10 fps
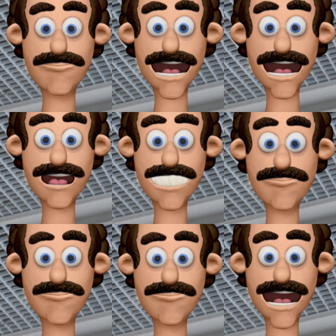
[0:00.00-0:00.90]

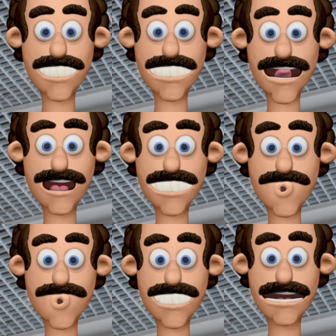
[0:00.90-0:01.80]
patterns, and colors
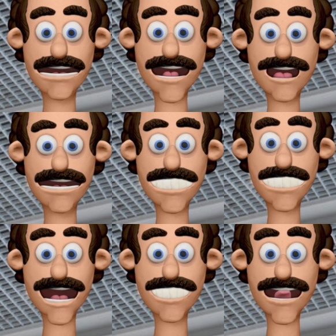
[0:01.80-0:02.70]
to achieve various
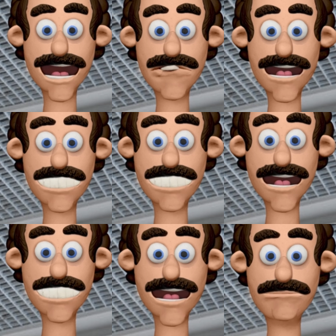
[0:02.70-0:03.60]
visual effects
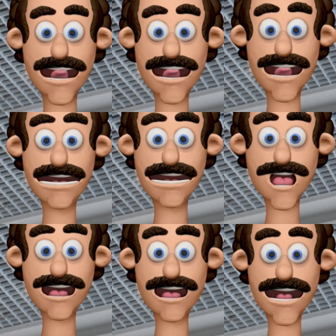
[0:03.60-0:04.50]
and complement the
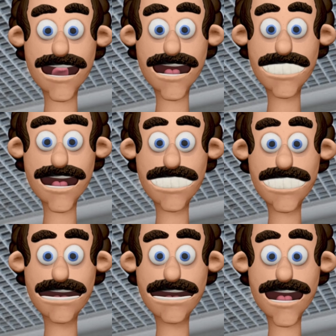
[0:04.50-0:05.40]
overall design
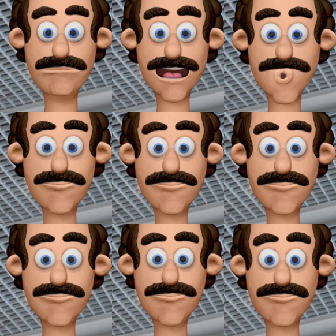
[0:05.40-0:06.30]
scheme of the room.
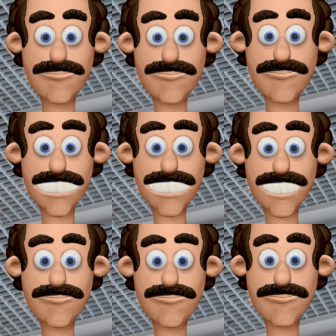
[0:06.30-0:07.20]

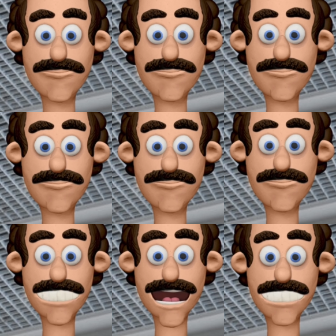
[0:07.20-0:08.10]
2.
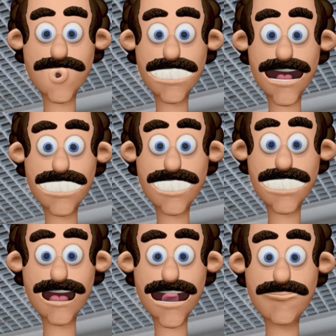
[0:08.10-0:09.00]
Acoustic
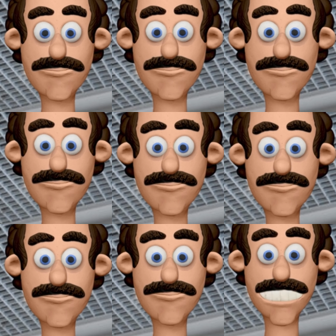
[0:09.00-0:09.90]
control.
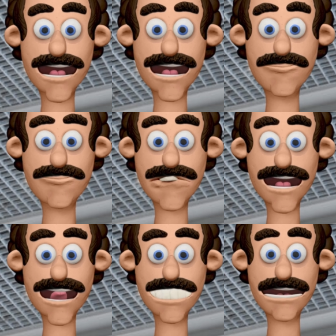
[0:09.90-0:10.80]
Baffle
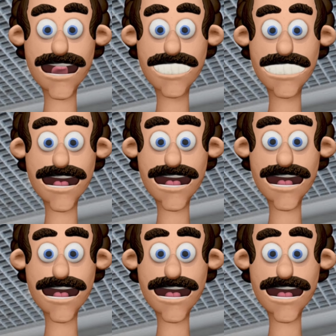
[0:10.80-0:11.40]
false ceilings can